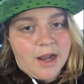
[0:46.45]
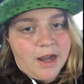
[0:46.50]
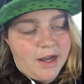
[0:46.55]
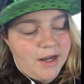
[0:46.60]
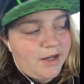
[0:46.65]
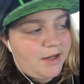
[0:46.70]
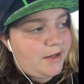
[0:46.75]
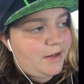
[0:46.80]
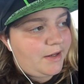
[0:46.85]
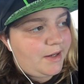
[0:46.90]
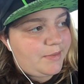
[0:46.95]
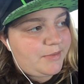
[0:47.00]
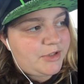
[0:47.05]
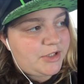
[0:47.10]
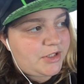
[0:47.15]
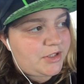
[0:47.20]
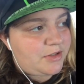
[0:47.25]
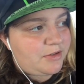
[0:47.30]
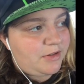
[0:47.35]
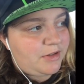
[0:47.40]
uh, I'm
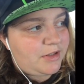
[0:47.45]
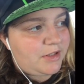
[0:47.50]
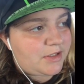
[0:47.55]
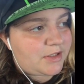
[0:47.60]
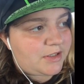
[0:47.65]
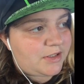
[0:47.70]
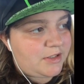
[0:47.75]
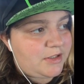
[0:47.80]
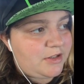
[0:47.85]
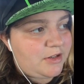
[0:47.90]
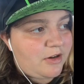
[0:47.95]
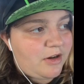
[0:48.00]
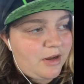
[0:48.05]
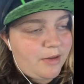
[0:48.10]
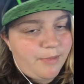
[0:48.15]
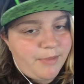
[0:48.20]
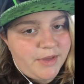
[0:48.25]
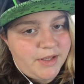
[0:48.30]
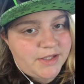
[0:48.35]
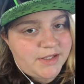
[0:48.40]
just doing this because you know
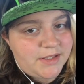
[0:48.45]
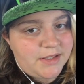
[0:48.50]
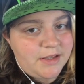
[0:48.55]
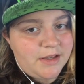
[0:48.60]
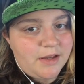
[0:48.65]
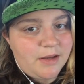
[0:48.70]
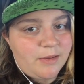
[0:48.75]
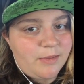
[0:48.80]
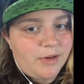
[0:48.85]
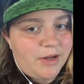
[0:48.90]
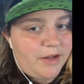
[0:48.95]
I miss them.